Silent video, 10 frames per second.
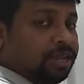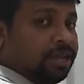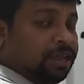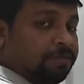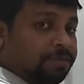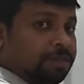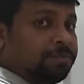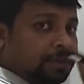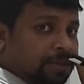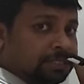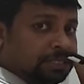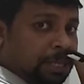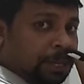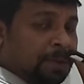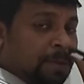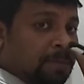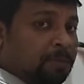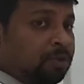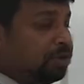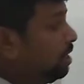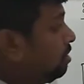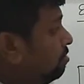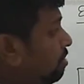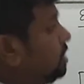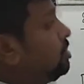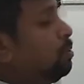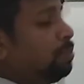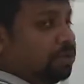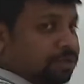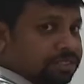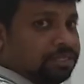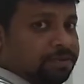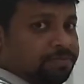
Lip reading: having frequency more than threshold frequency